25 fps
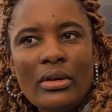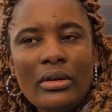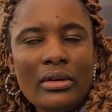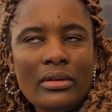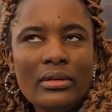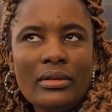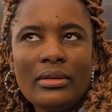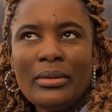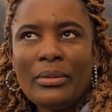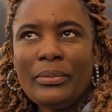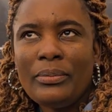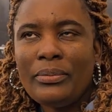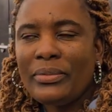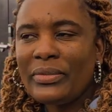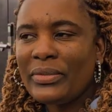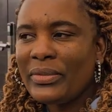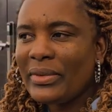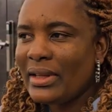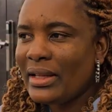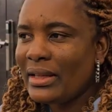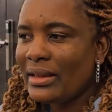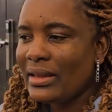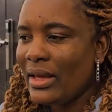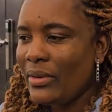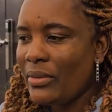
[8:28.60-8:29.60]

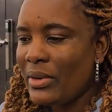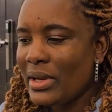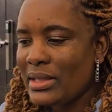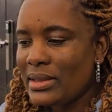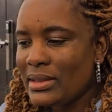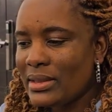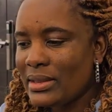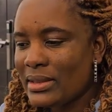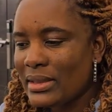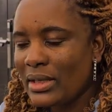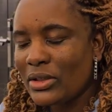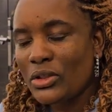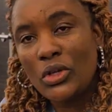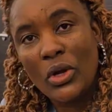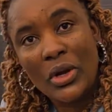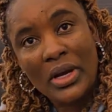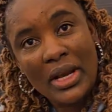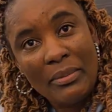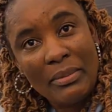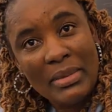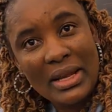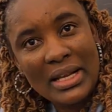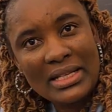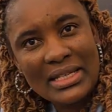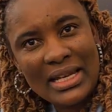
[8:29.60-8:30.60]
Um, there was a
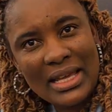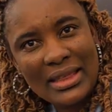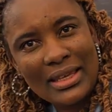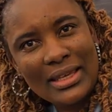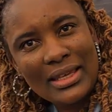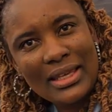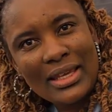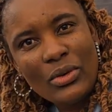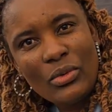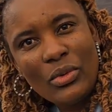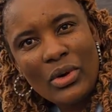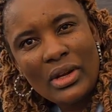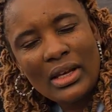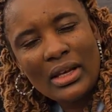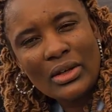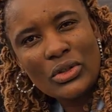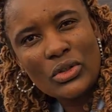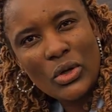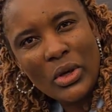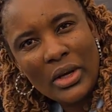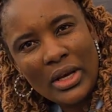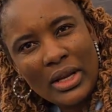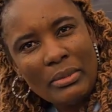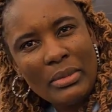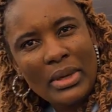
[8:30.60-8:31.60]
tournament. I think he won a
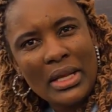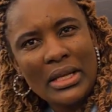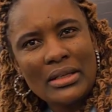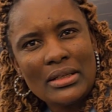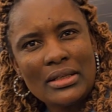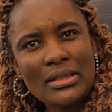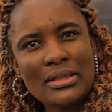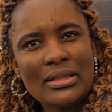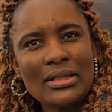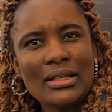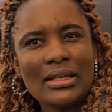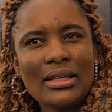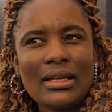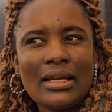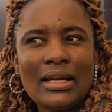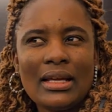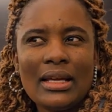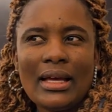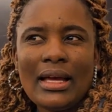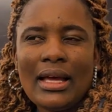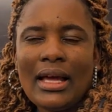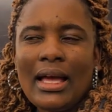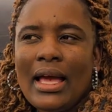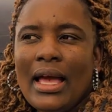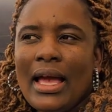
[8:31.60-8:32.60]
tournament. Okay.